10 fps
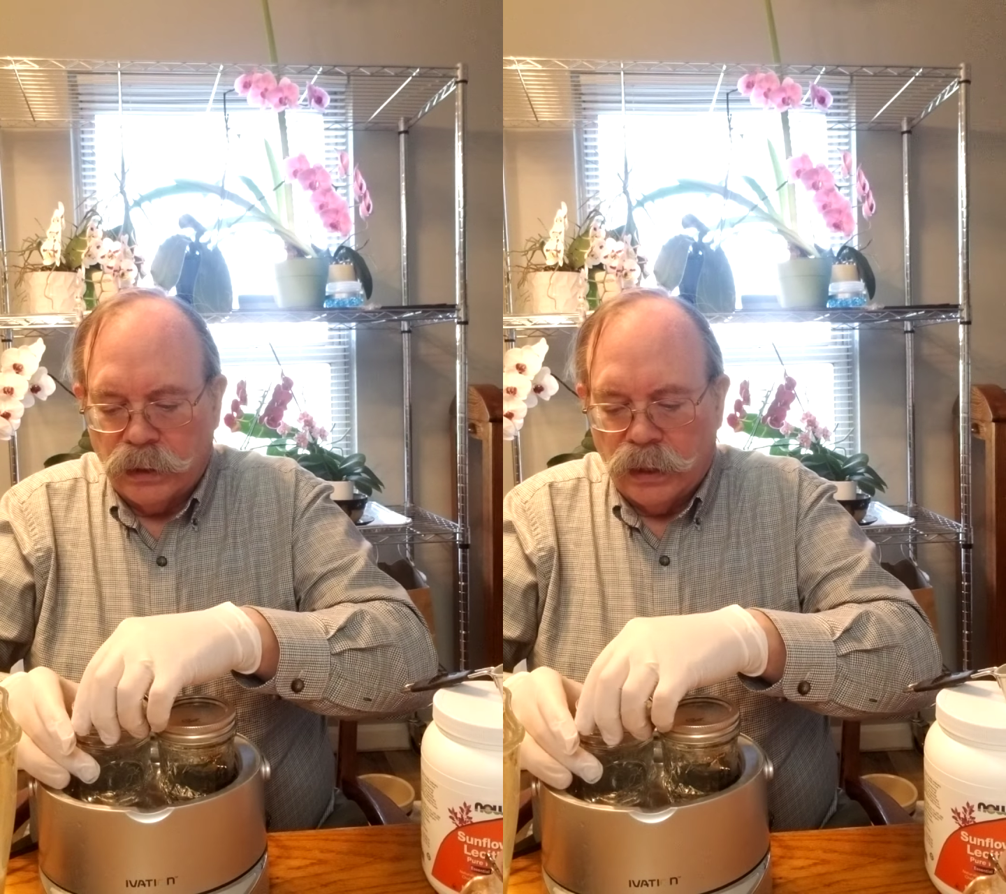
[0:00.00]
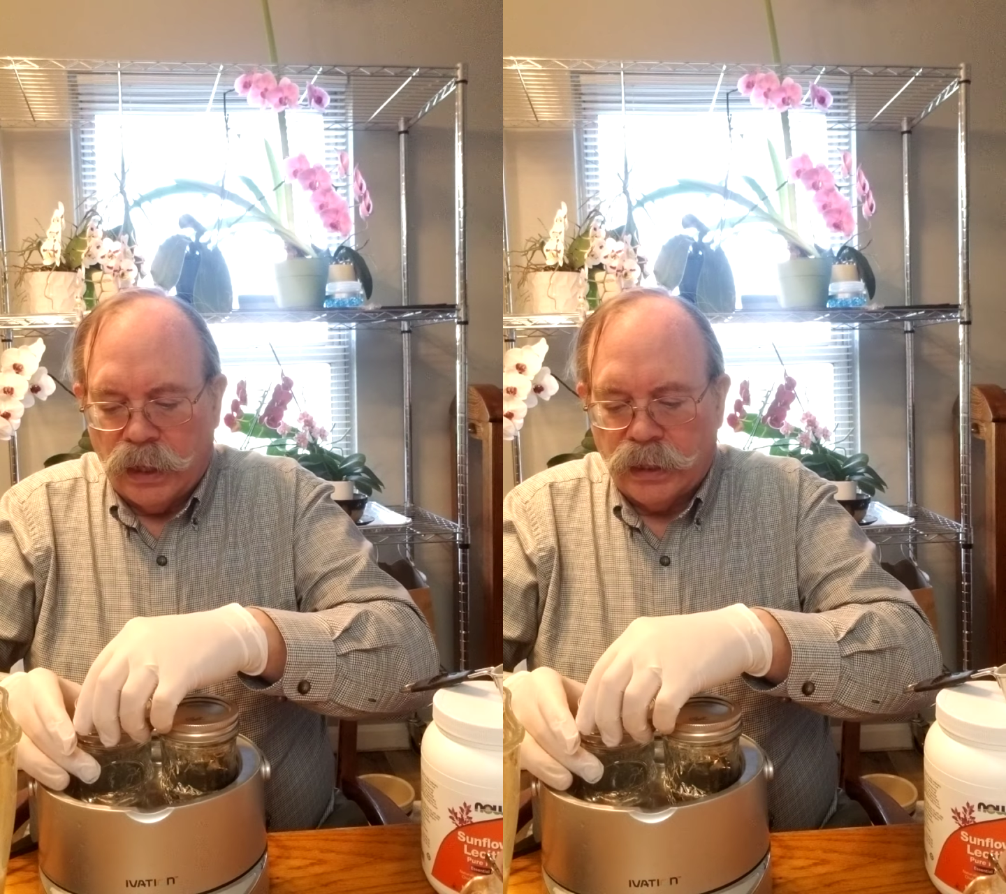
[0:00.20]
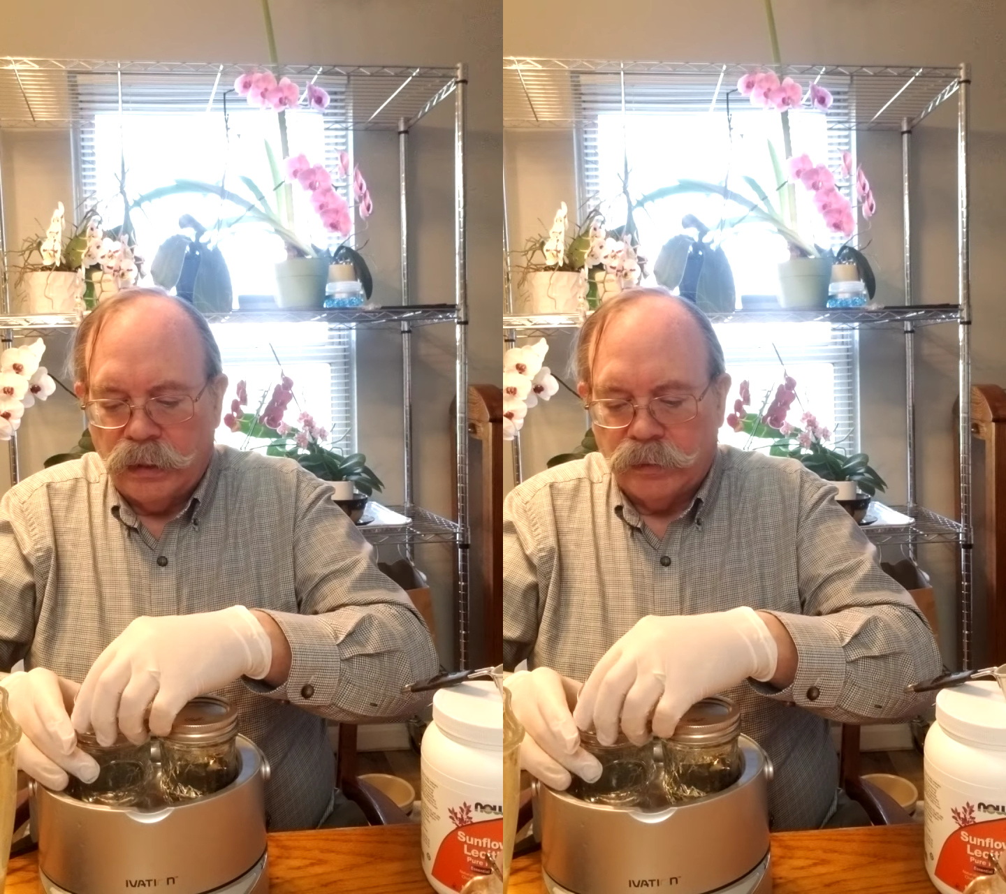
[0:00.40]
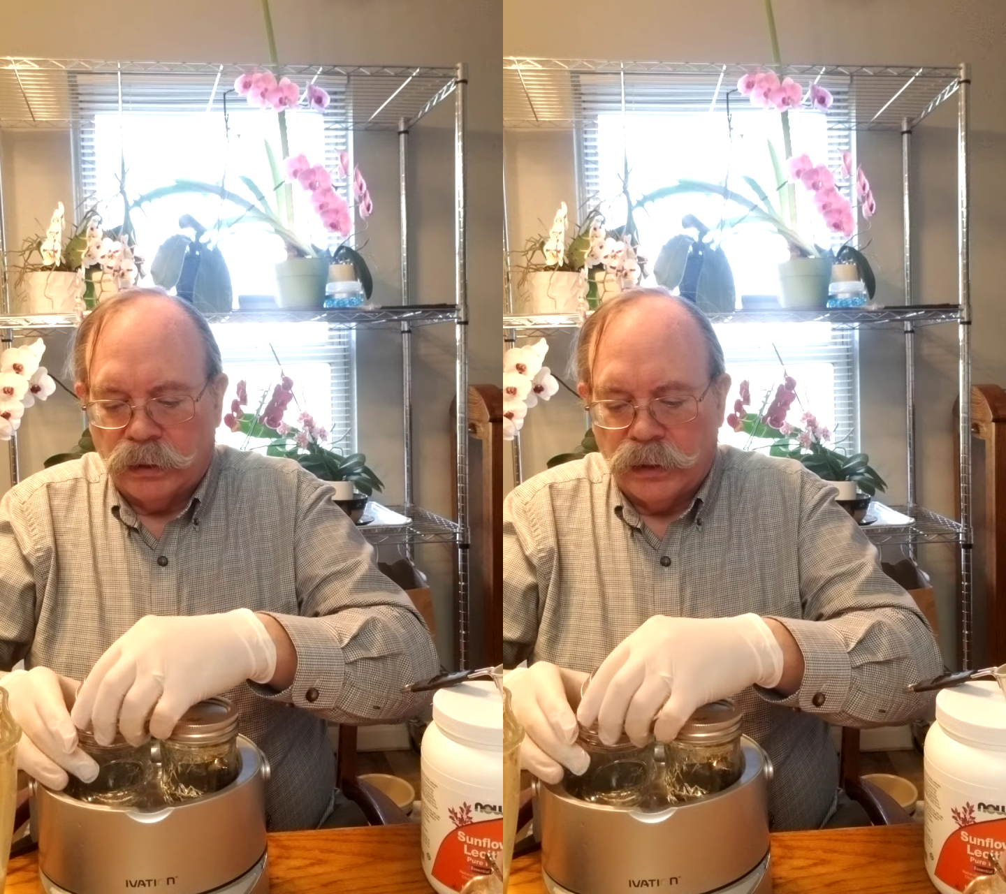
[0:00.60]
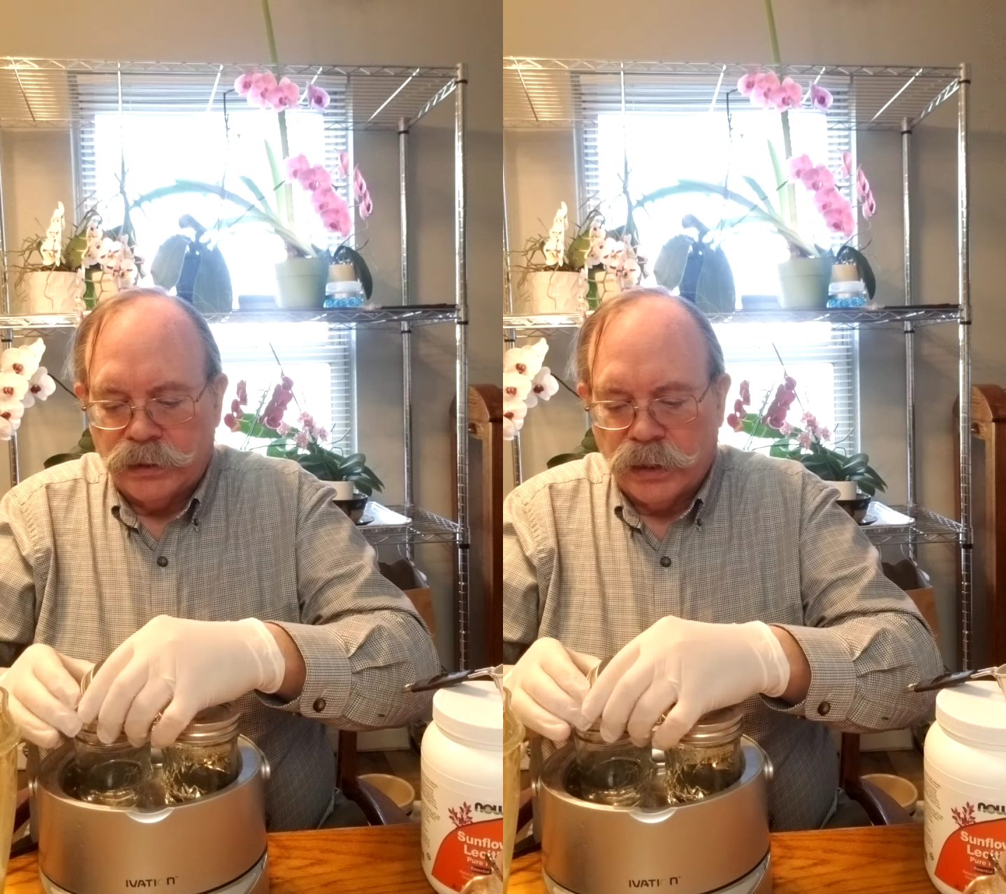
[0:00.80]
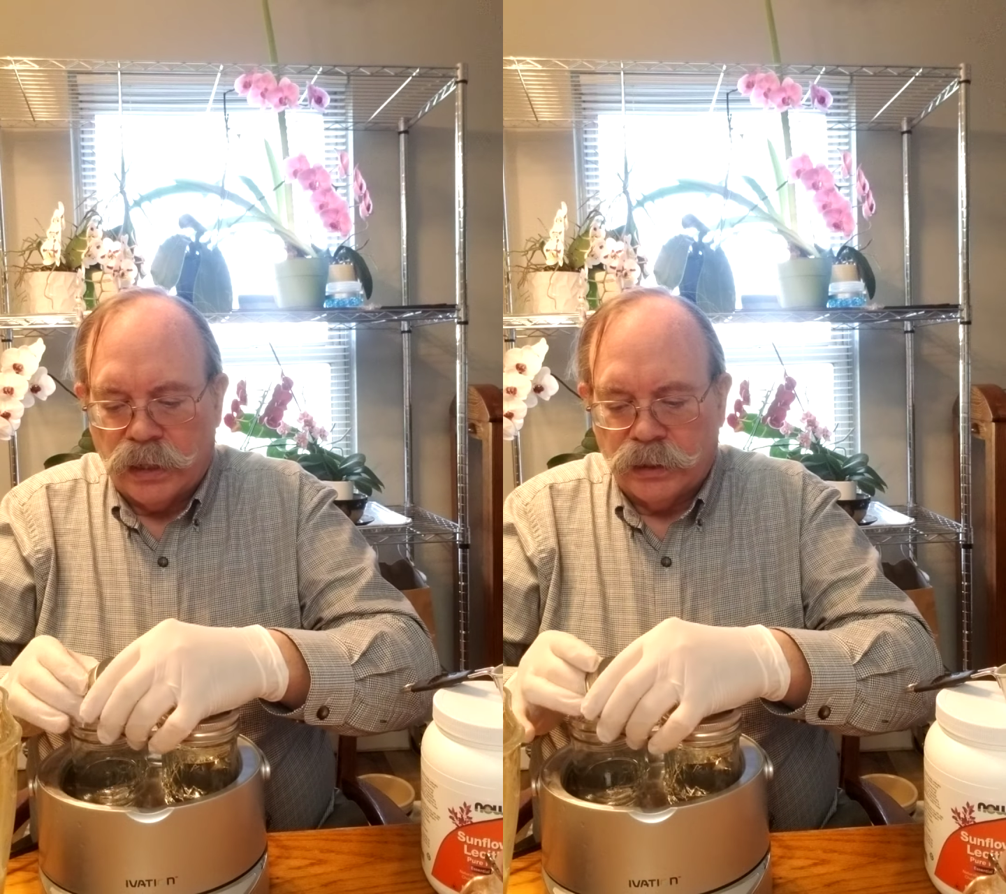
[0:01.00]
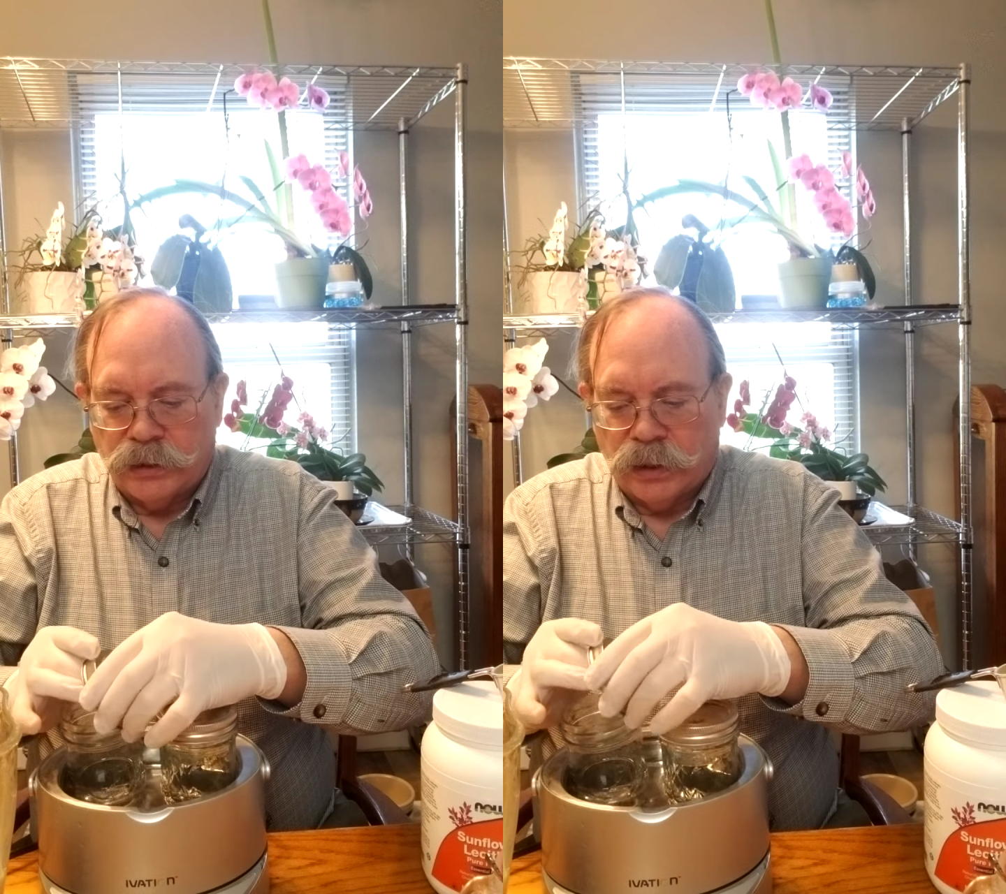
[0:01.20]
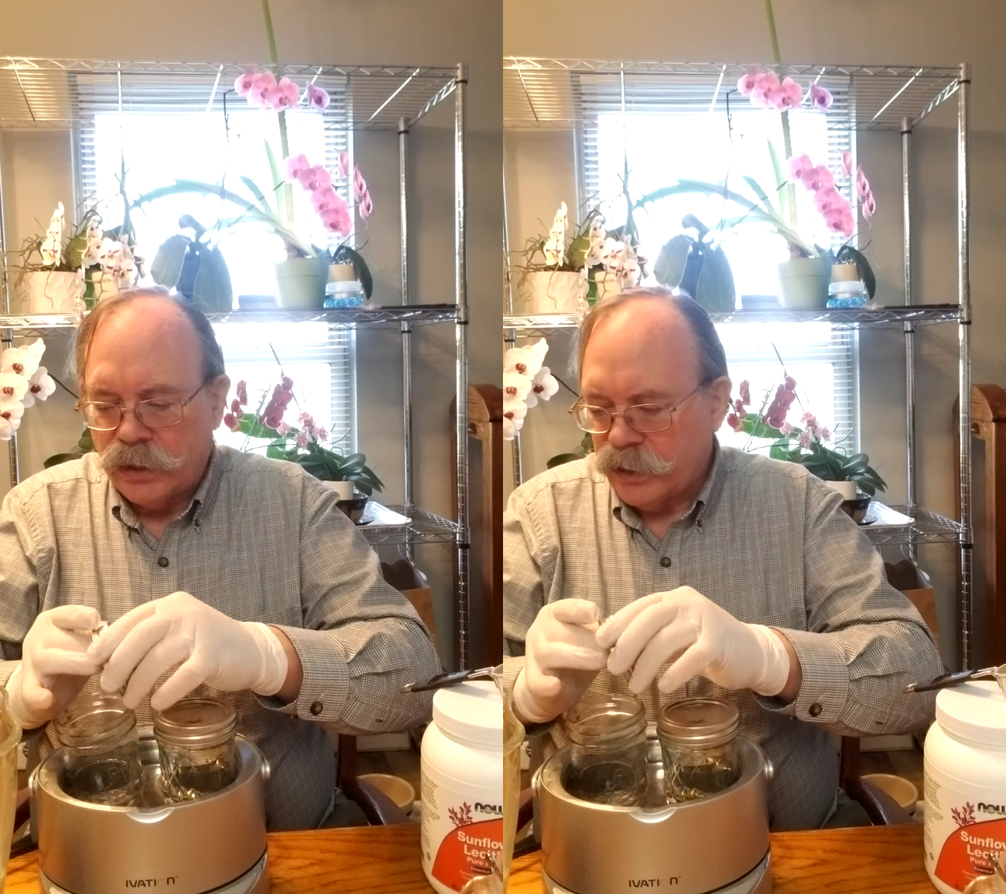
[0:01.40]
I keep the lids on the
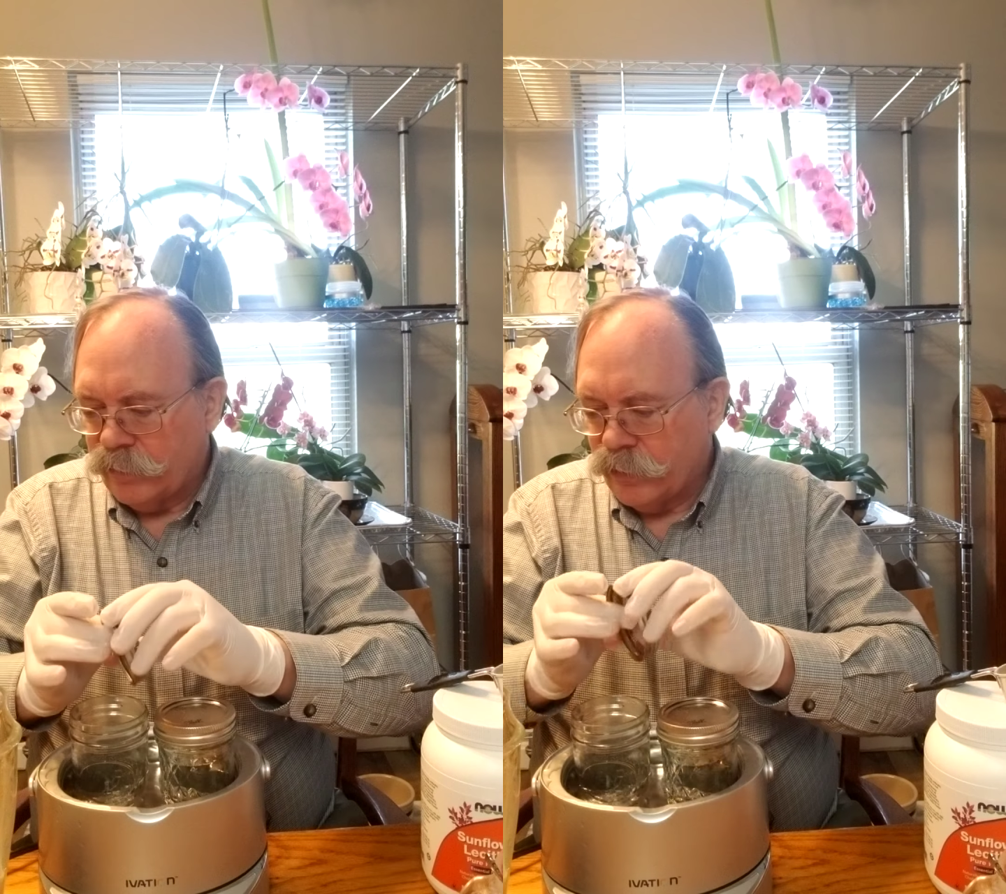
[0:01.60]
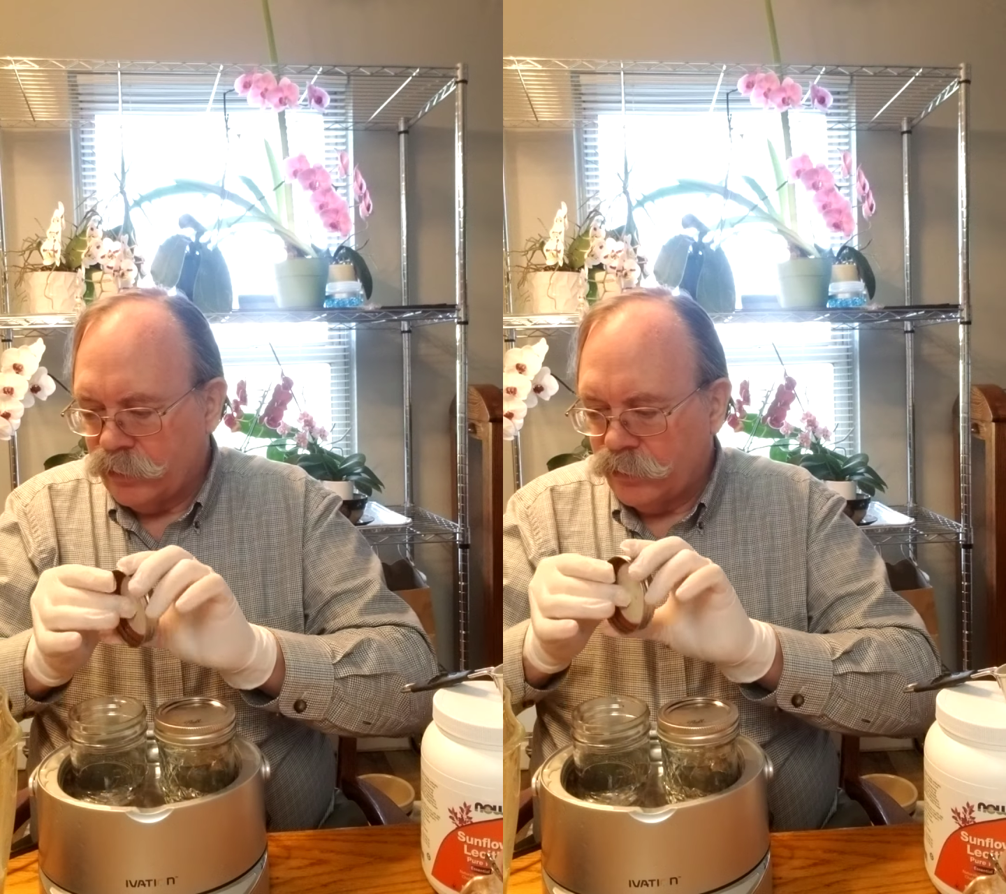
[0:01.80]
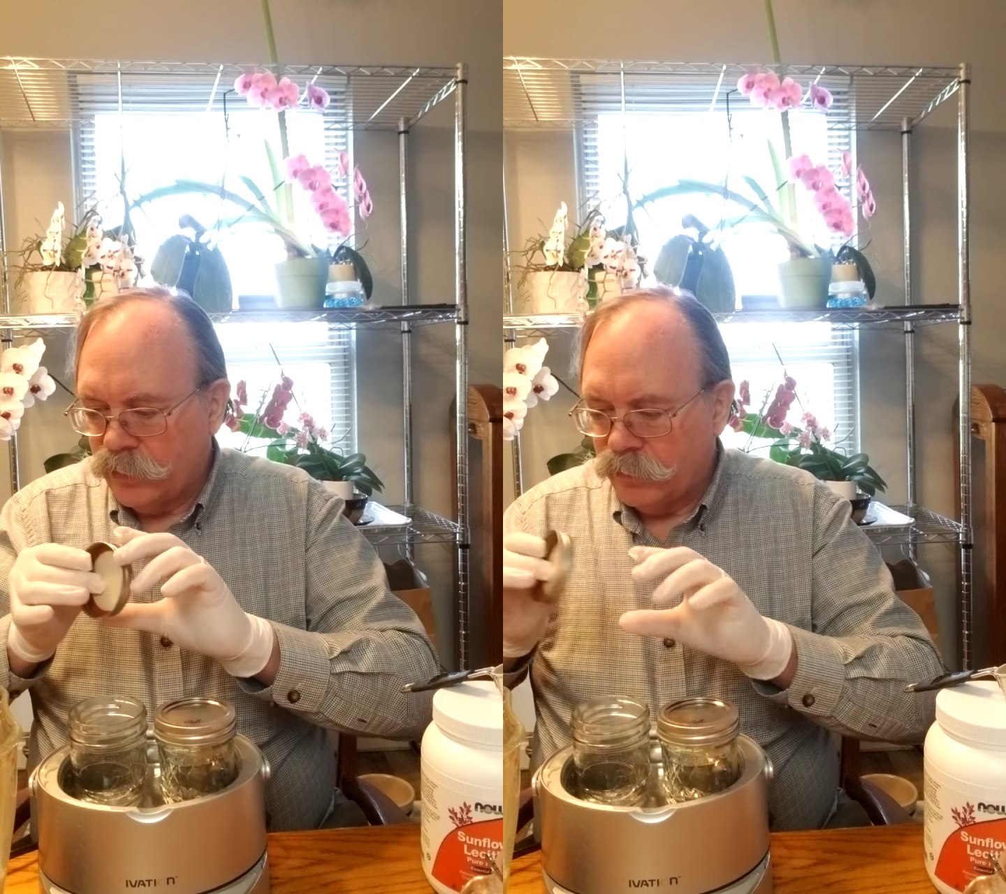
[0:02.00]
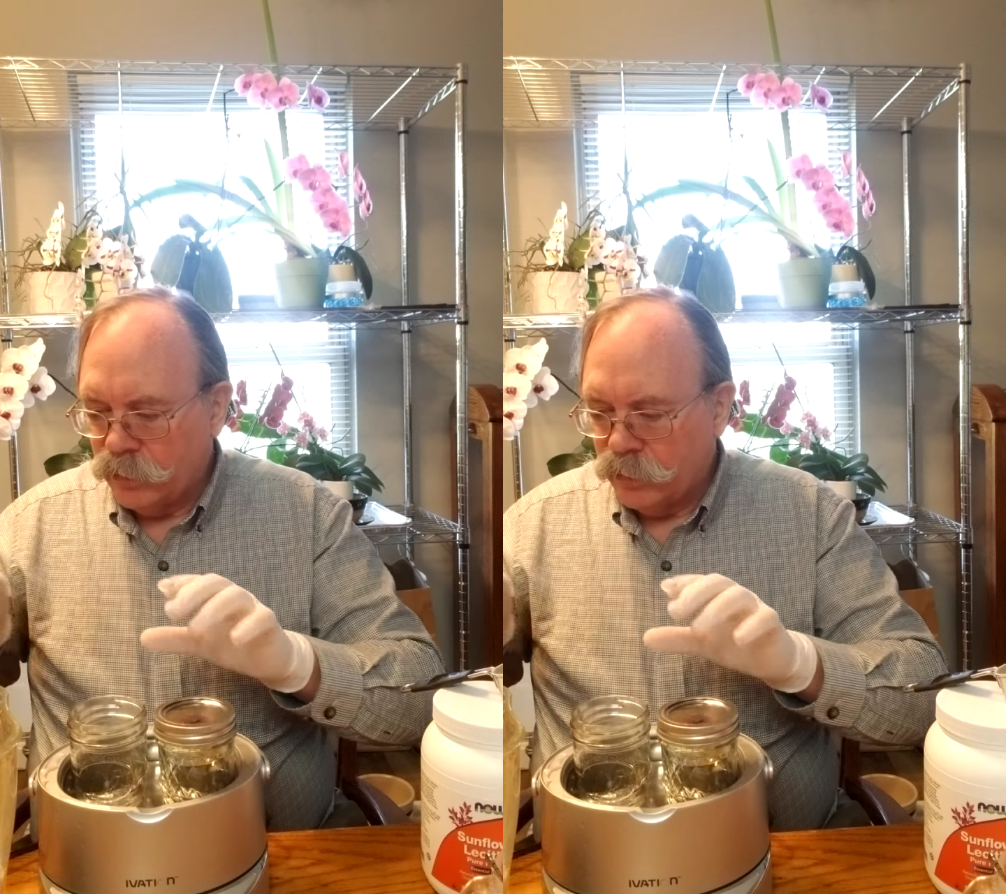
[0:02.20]
jars after through the